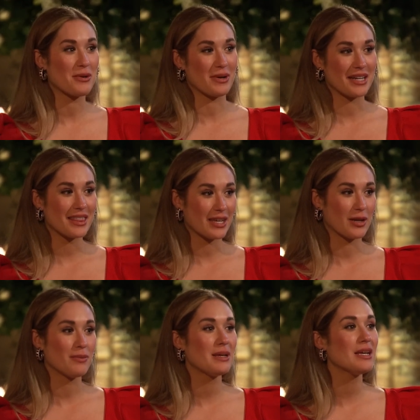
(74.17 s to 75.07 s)
going to
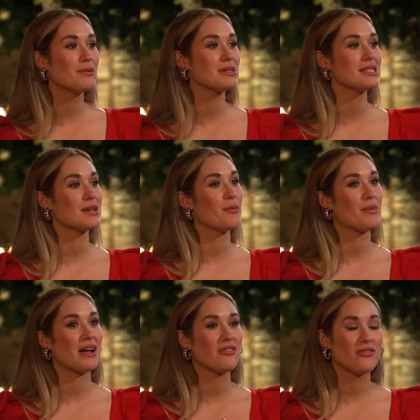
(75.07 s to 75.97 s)
therapy was
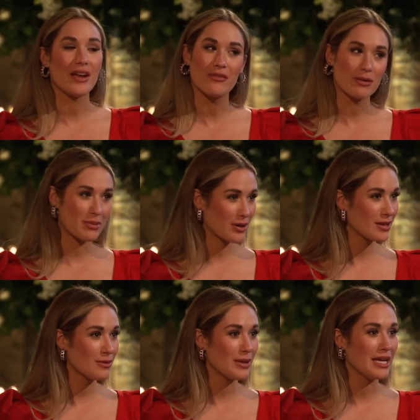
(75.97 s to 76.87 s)
my favorite part
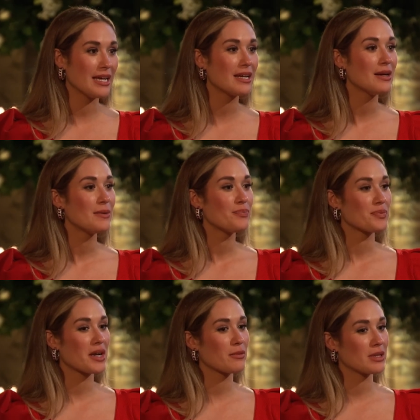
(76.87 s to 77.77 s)
of the week.
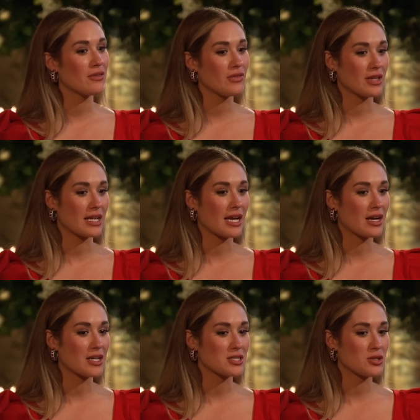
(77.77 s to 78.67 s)
I really feel like I
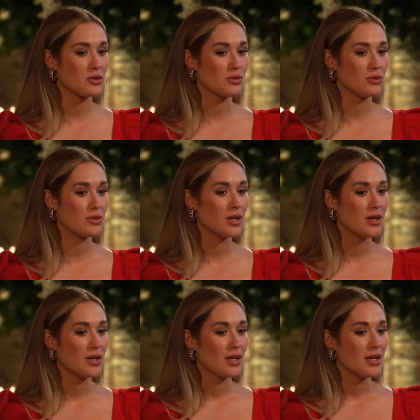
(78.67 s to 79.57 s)
got to
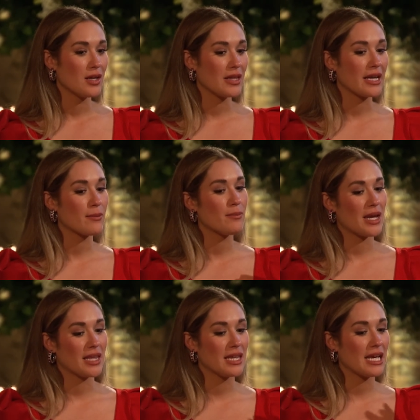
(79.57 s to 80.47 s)
like
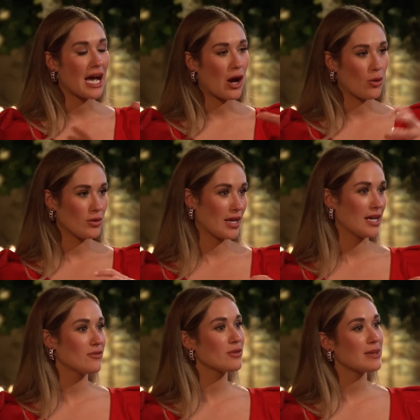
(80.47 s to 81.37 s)
make the
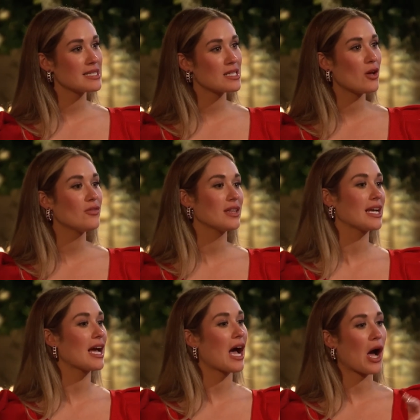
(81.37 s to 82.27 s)
outline for myself and
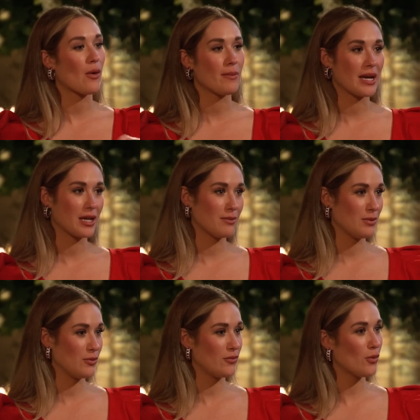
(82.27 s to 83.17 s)
like how am I gonna
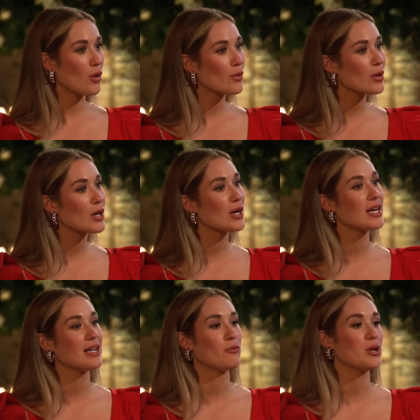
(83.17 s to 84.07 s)
move
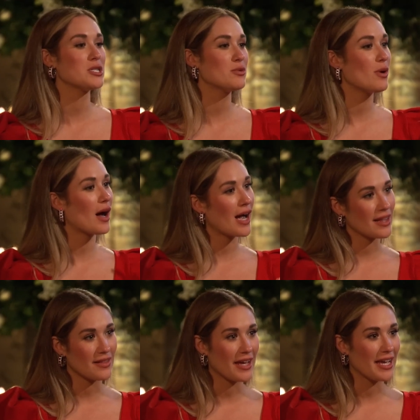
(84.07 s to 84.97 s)
forward and what do
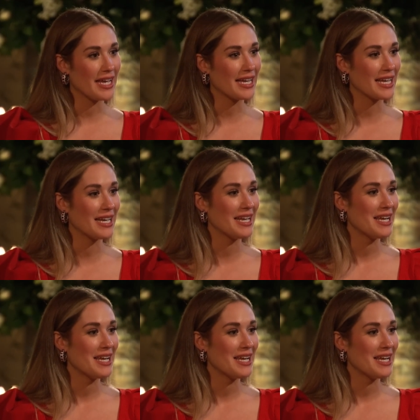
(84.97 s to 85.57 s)
I like and